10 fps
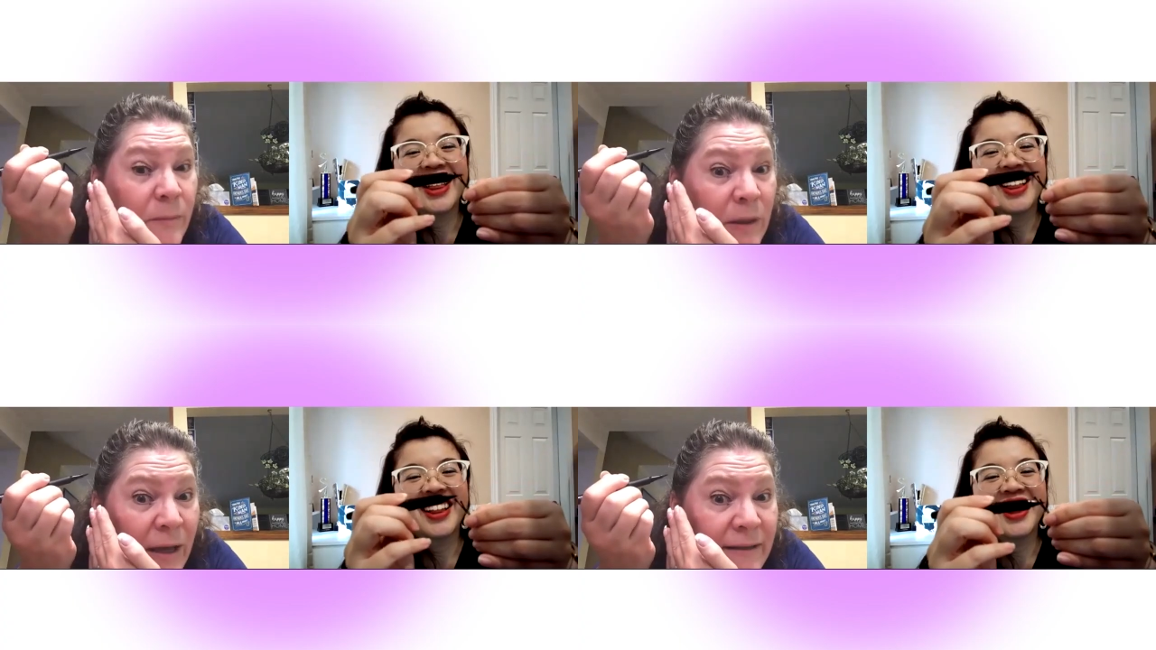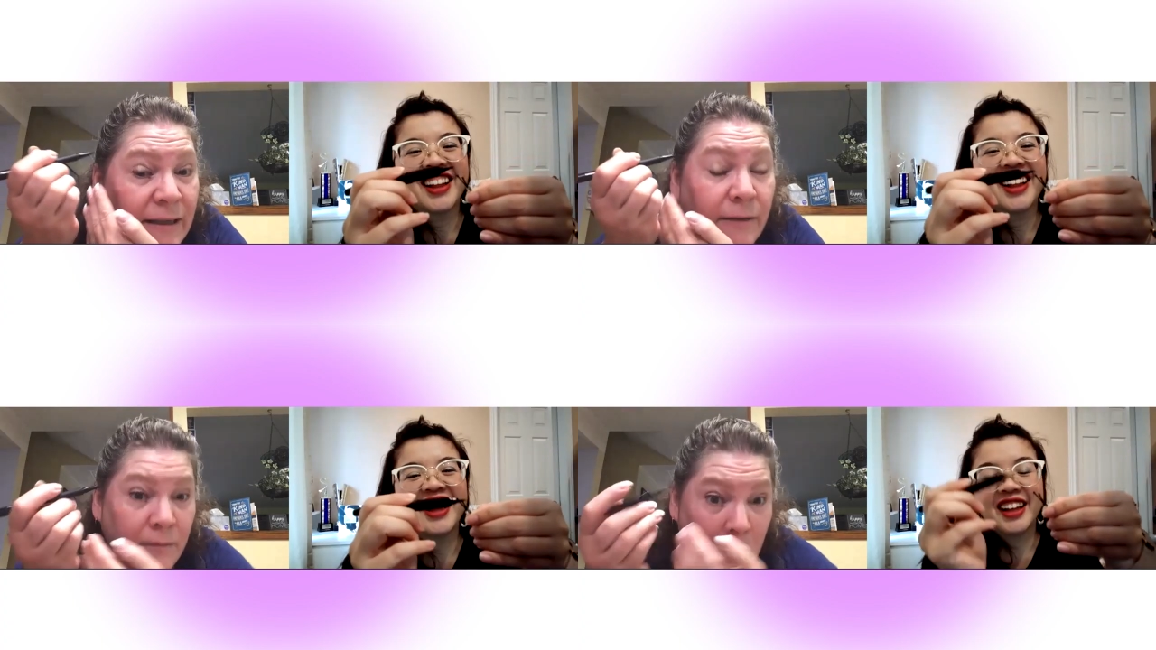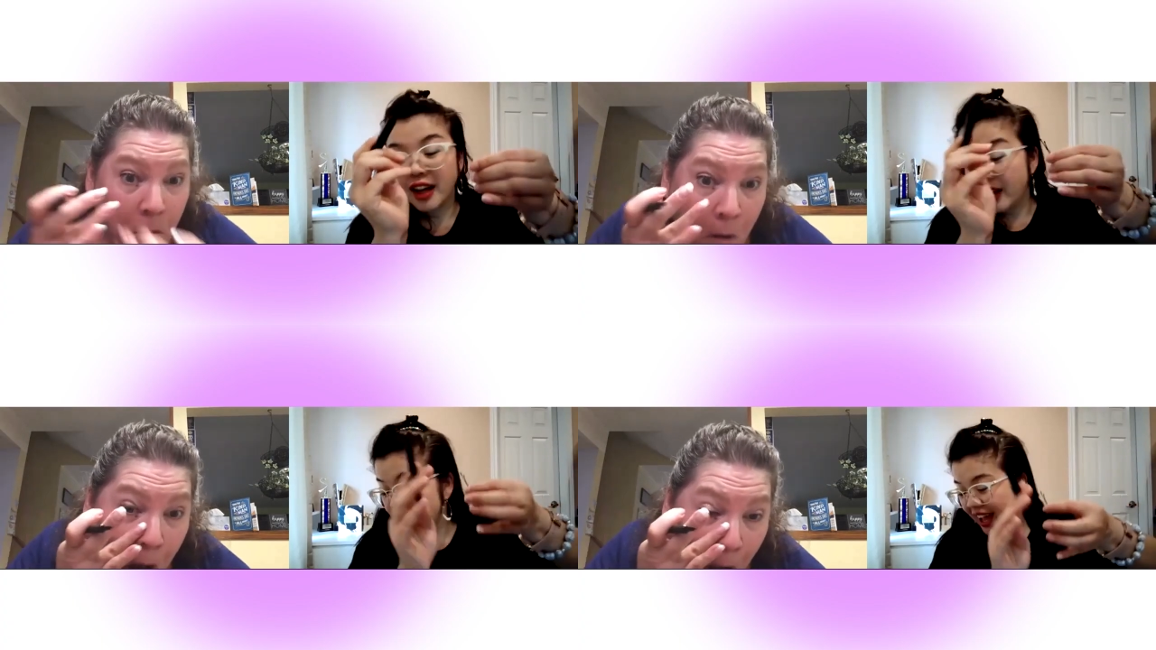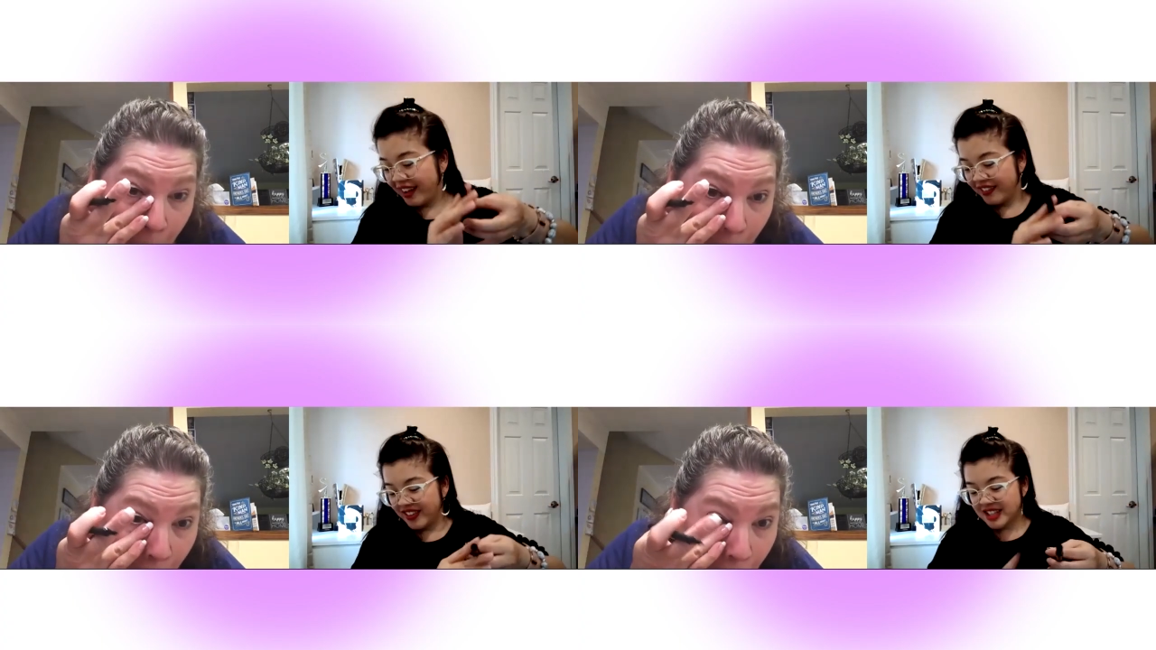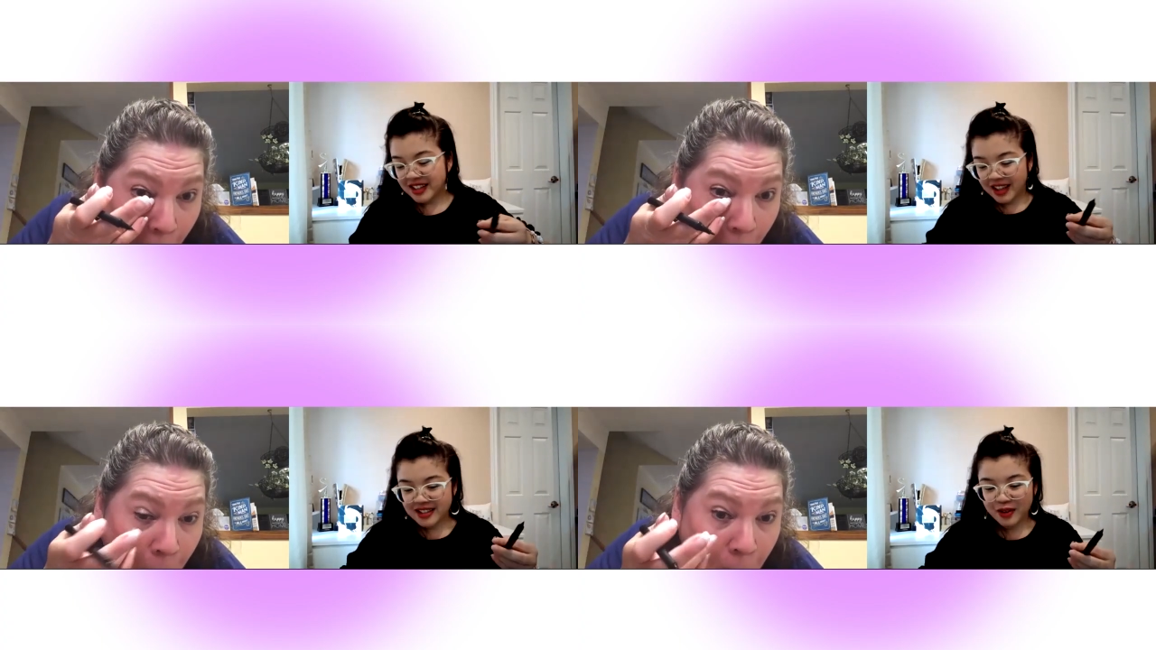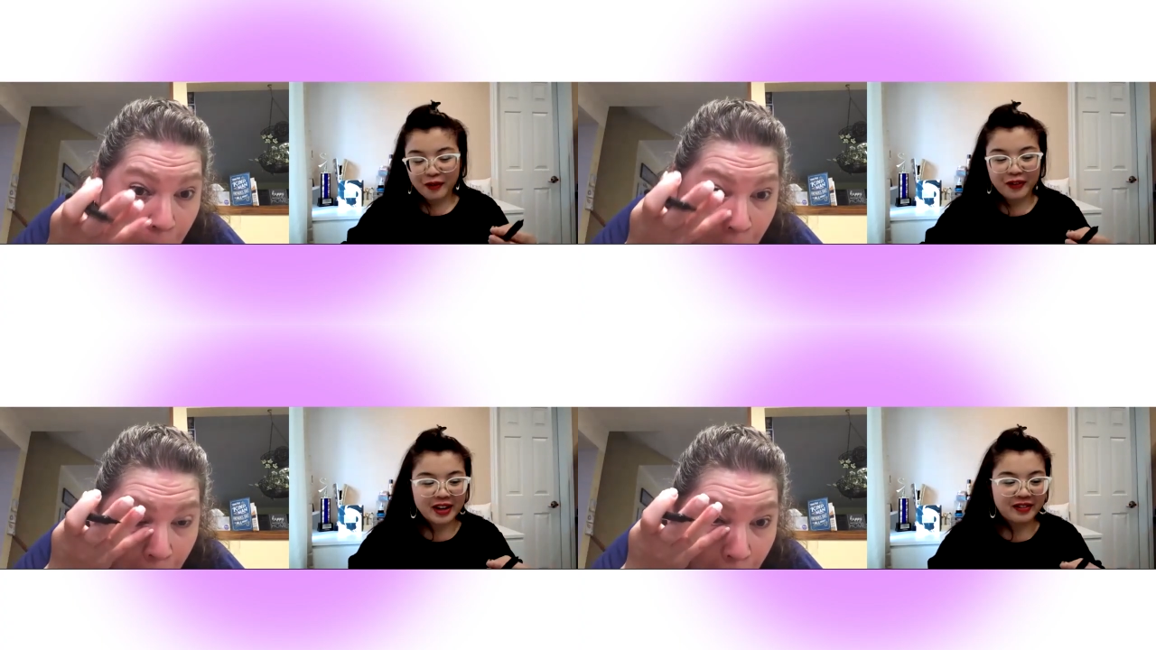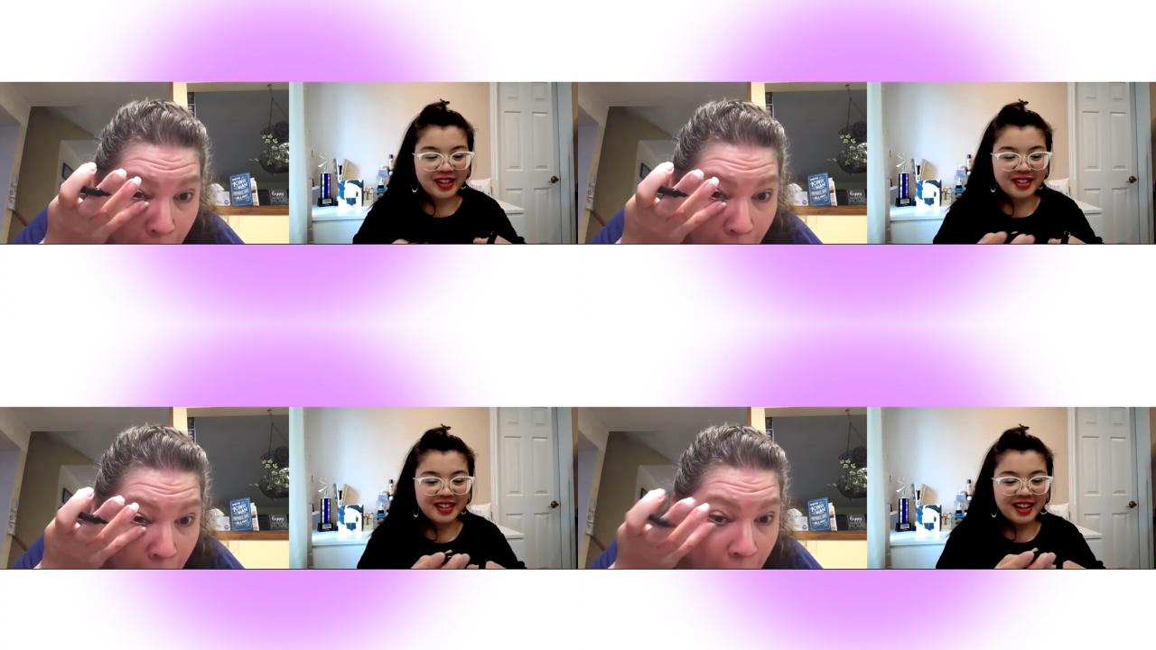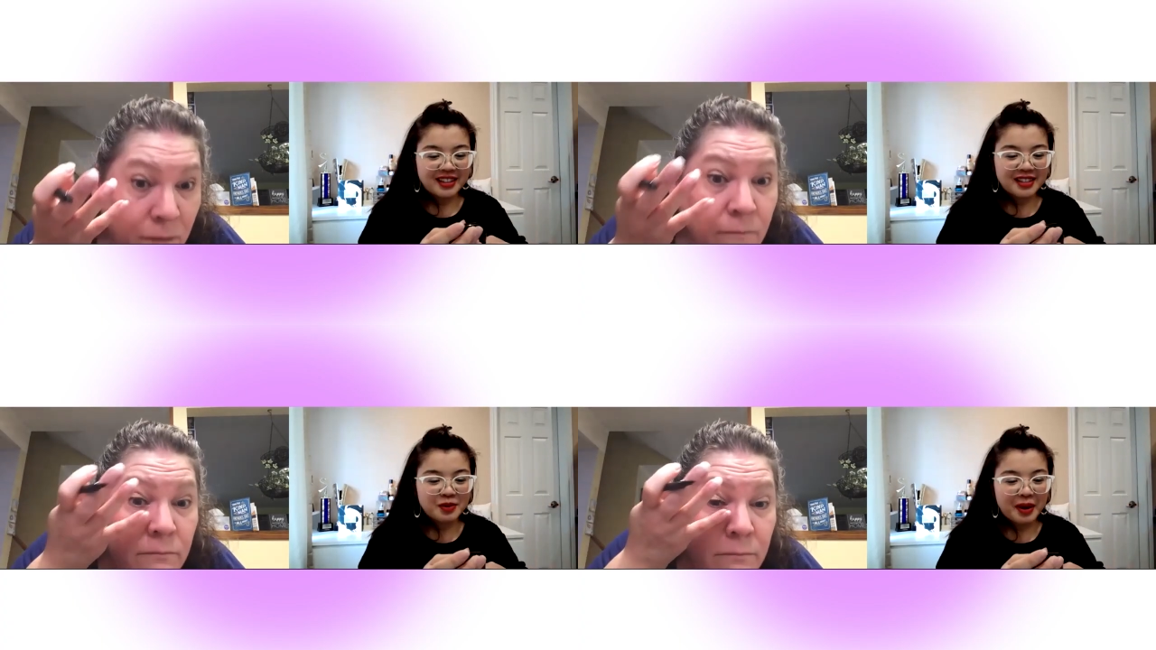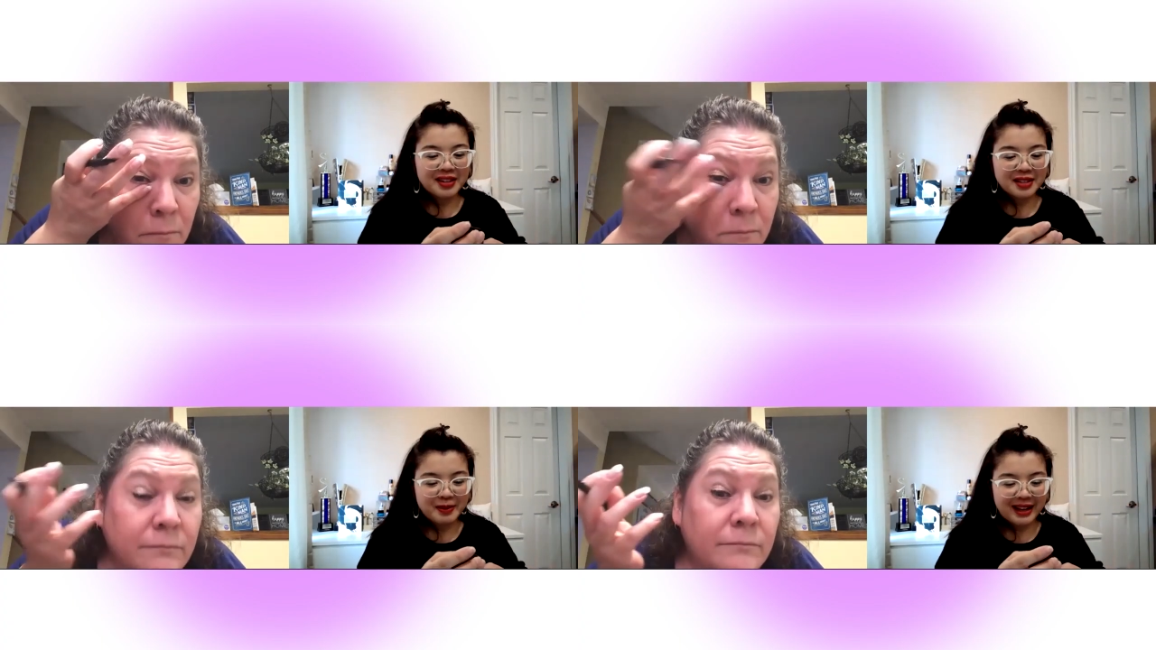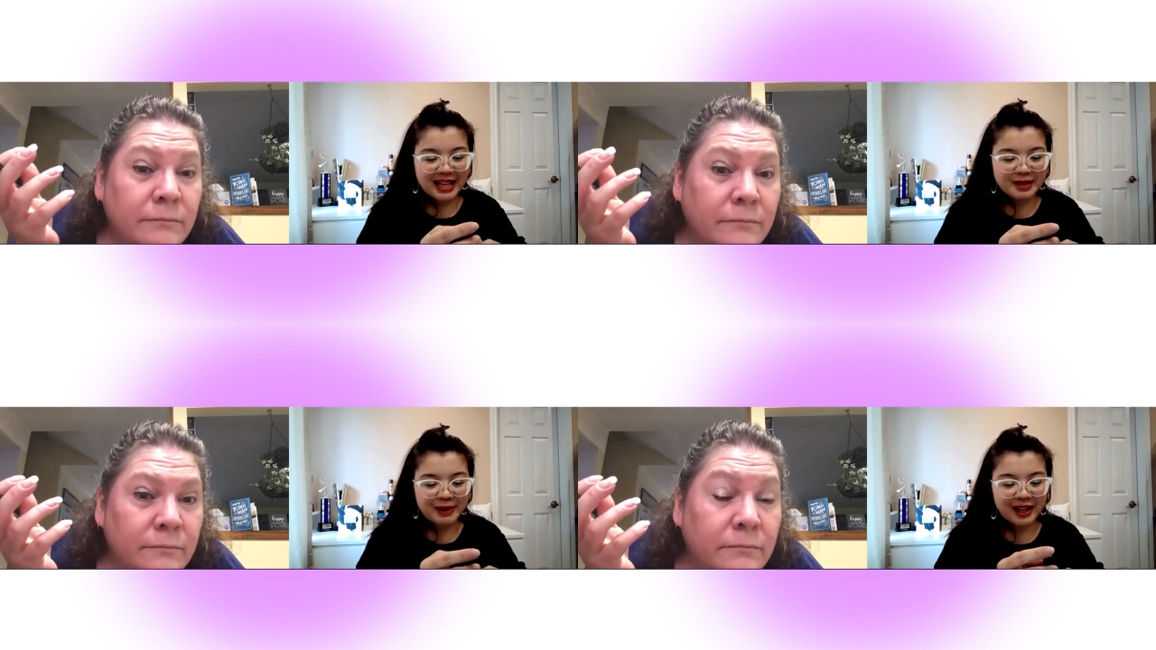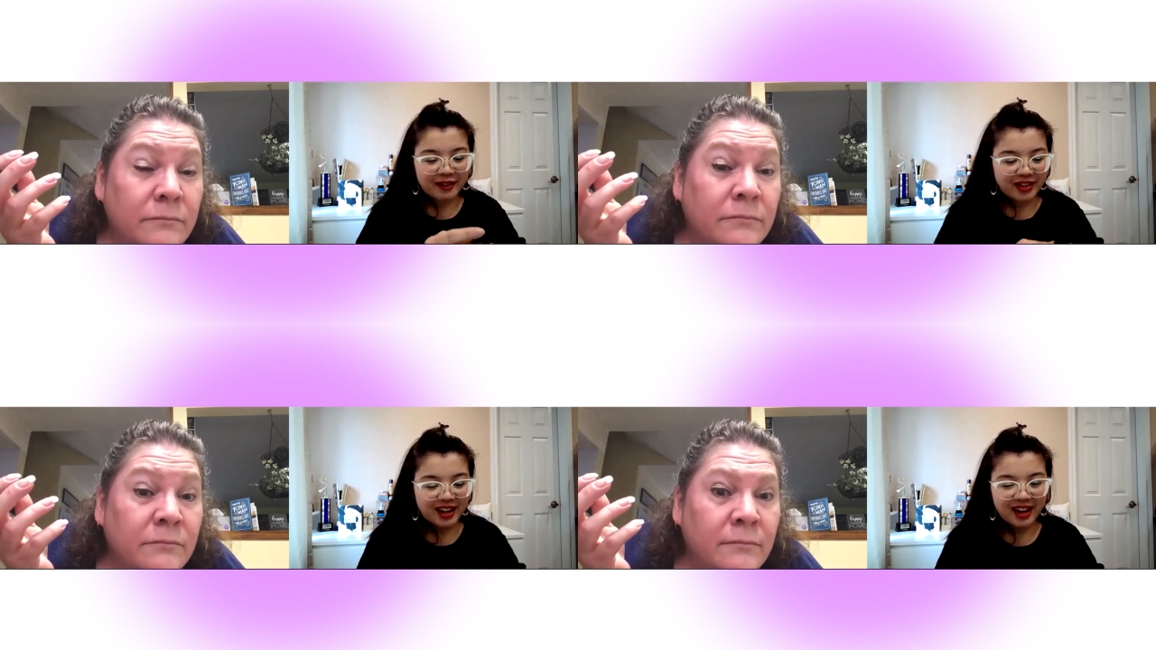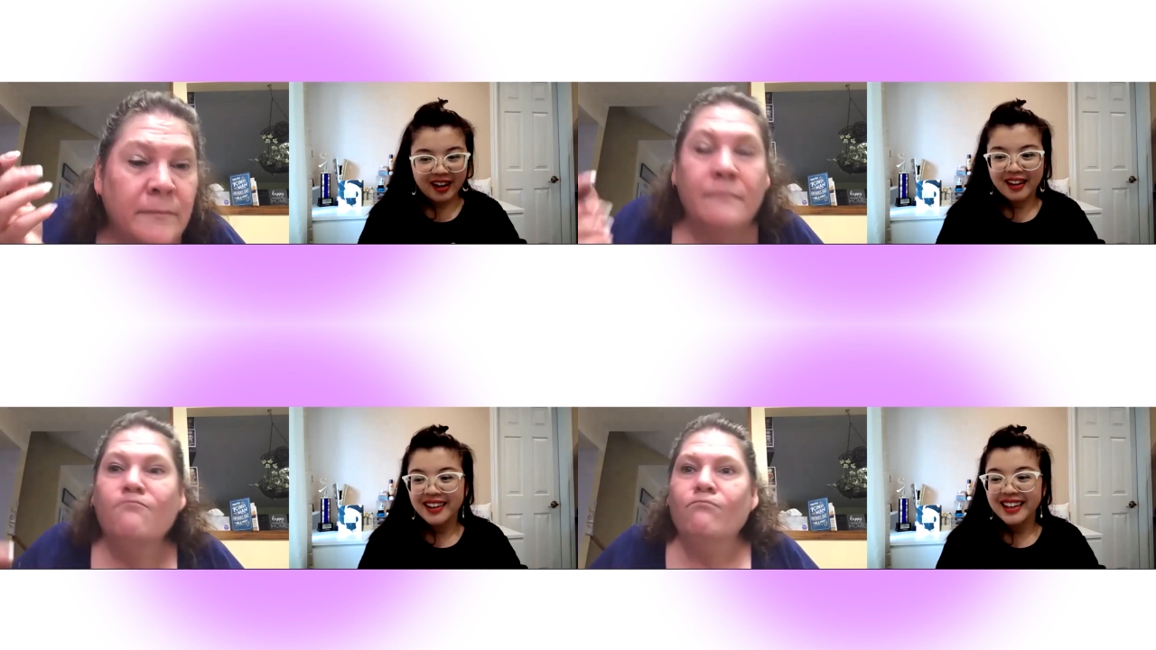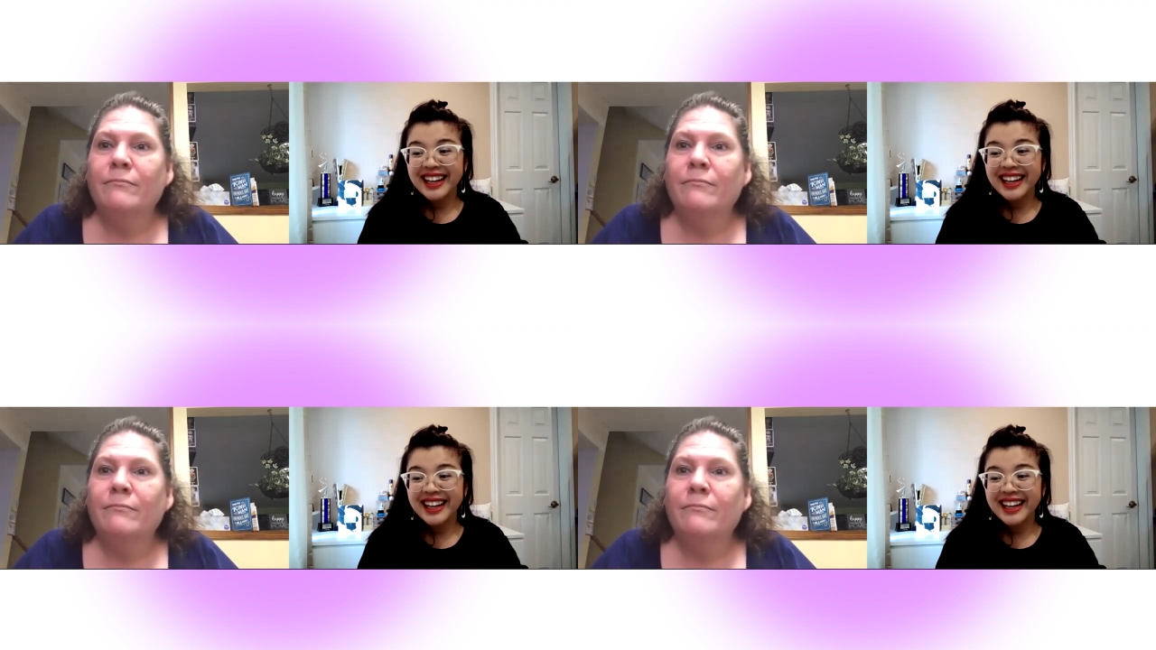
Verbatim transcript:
Speaker 1: be messy. Oh yeah, that's that's the whole fun of this. This is why this is my last meeting of the day.